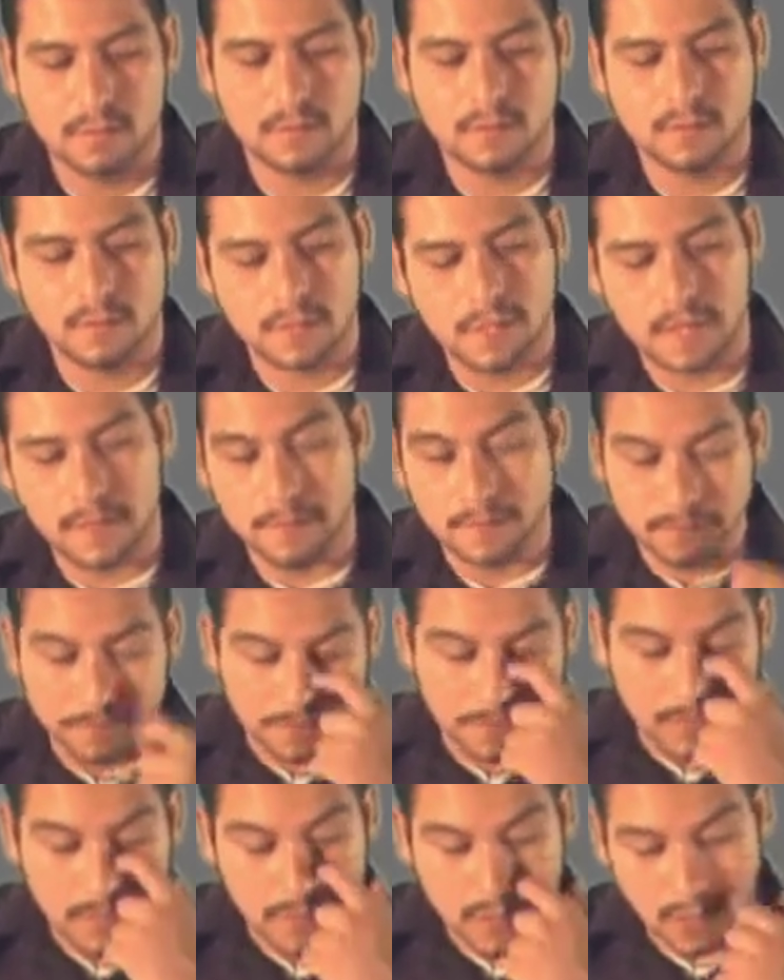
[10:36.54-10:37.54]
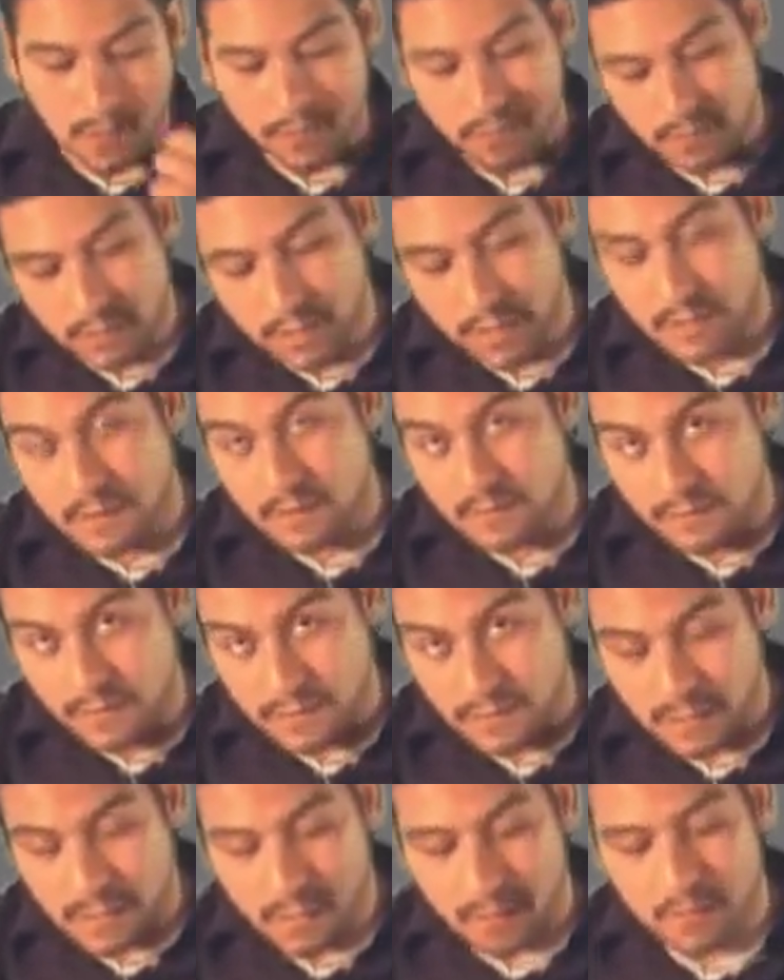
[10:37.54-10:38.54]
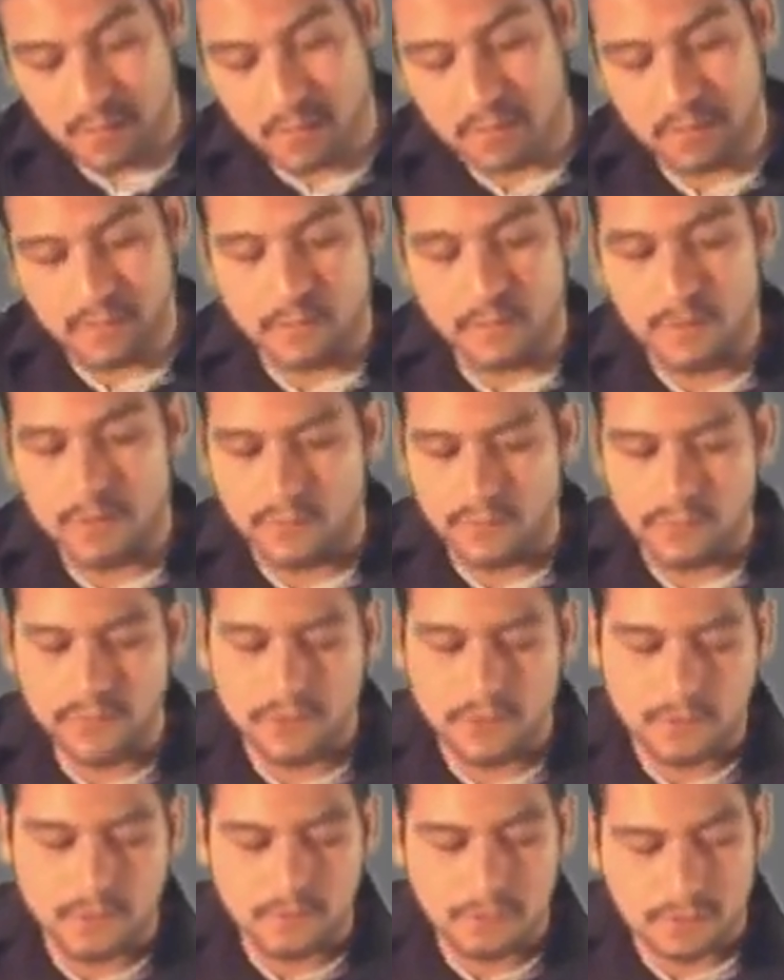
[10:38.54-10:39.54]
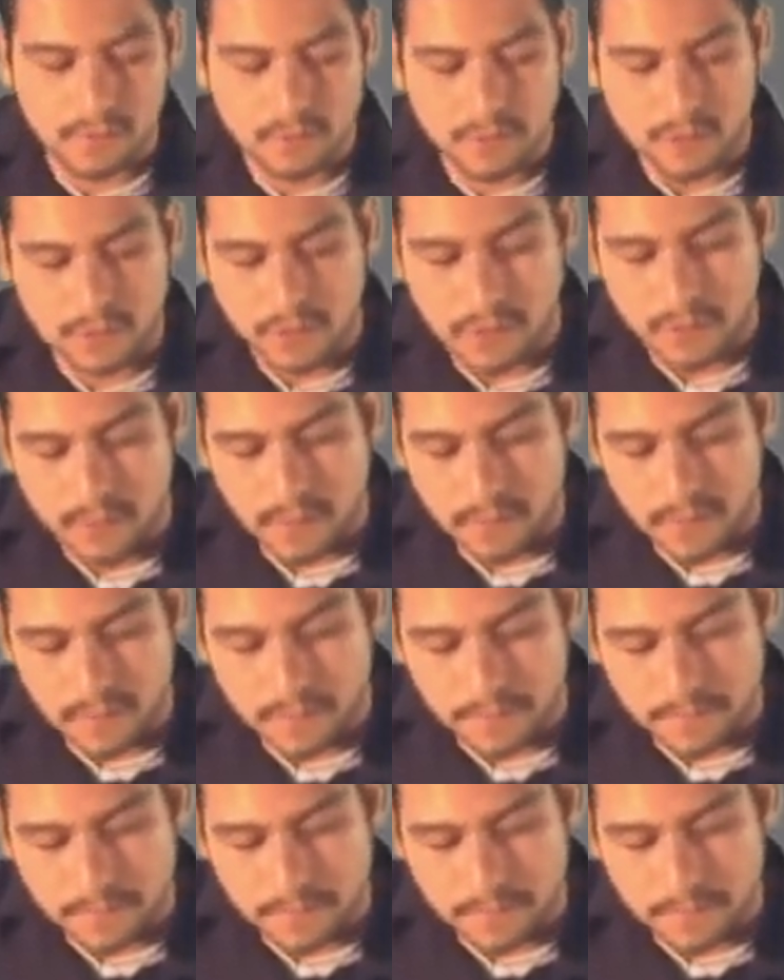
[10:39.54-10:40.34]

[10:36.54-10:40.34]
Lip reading: okay, so what I did for the second part, I'll review the first part again. I went.